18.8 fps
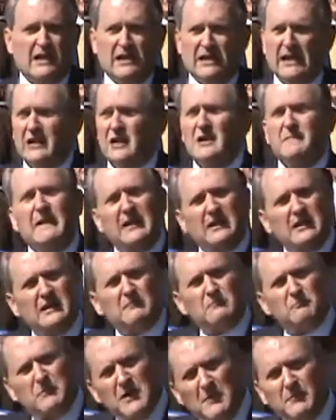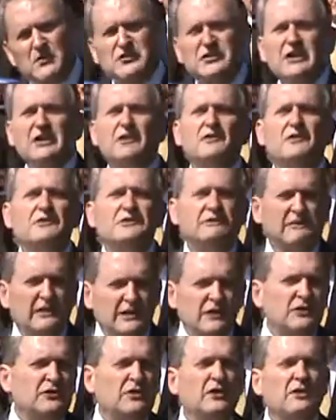can come out and get bumper stickers,
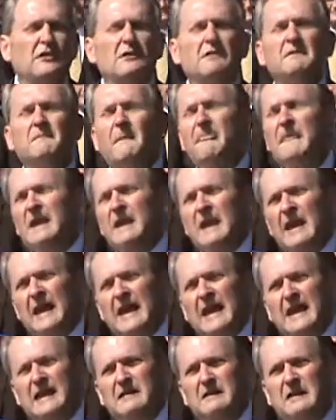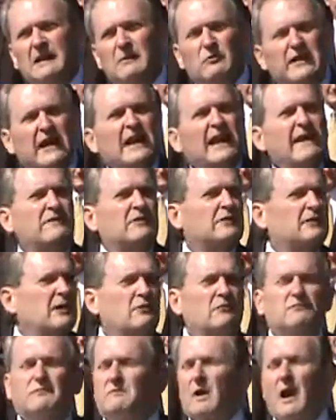literature, and without having to
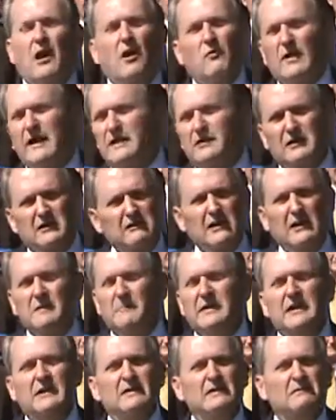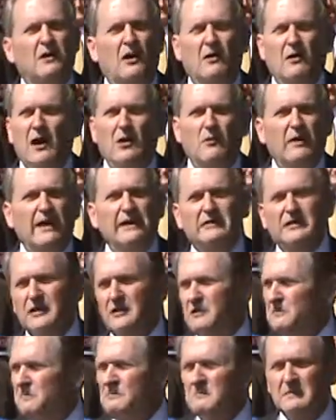go all the way to Columbia or all the way
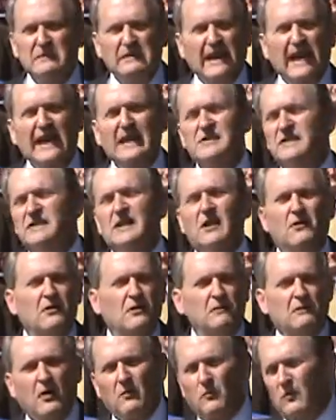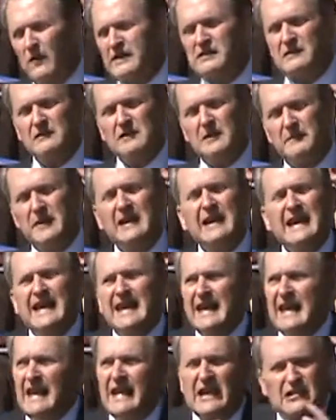to Cayce or, or West Columbia.
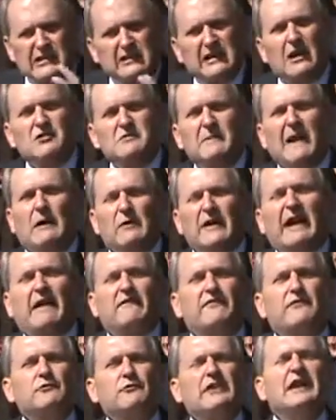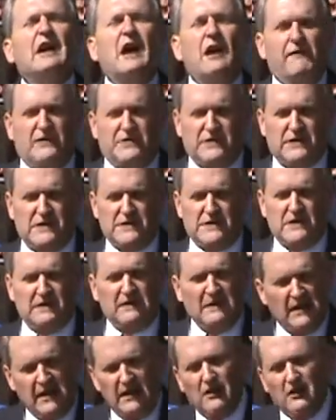It's close by. We have three offices
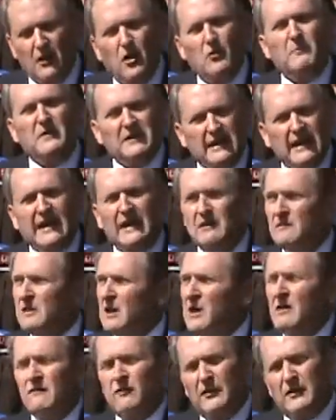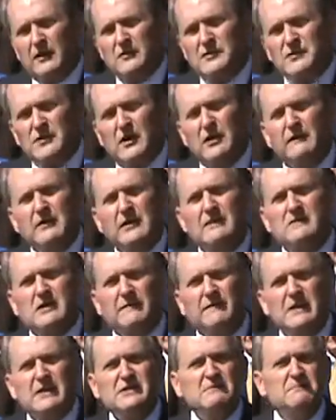here open now for the conservatives
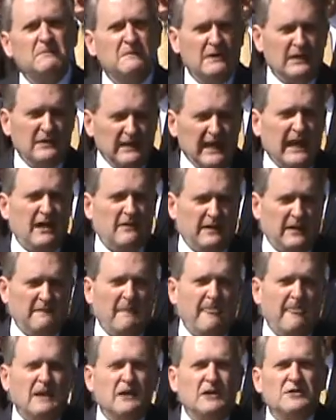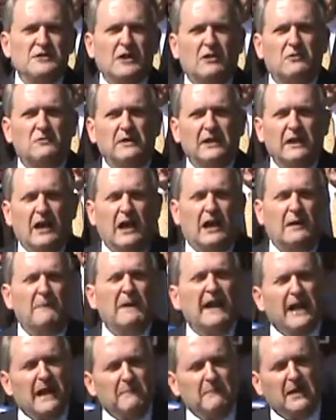of this county. So uh,
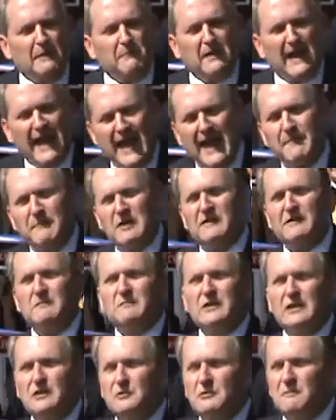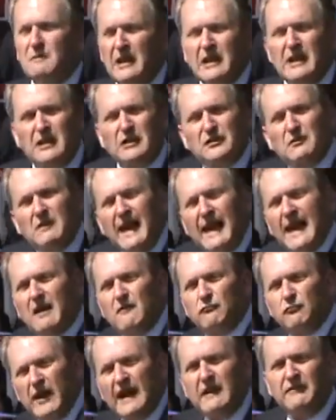I'm happy to, to
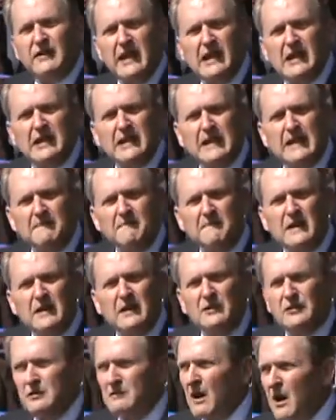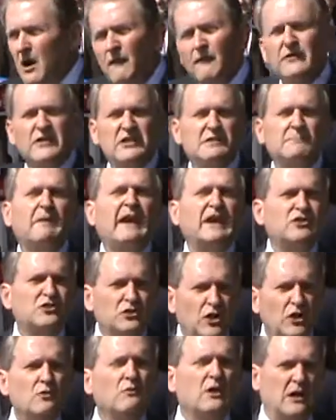have Ralph Kennedy to offer this space
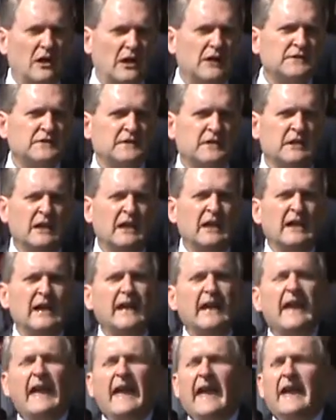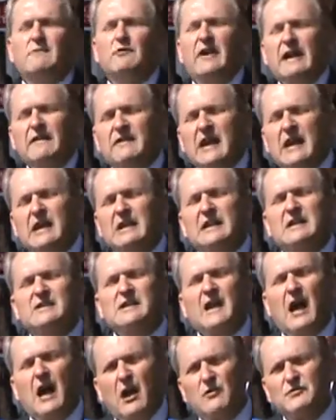to us. And Ralph Kennedy is
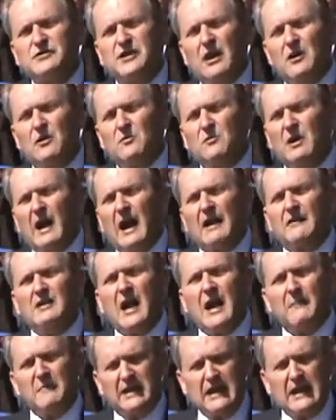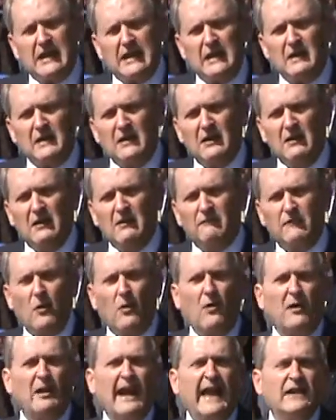also our nominee
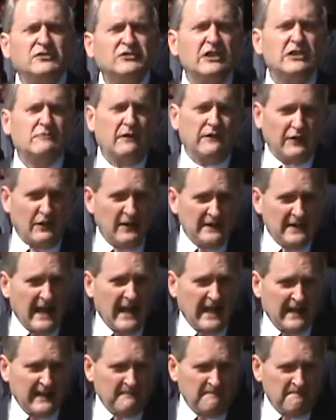for House District 39.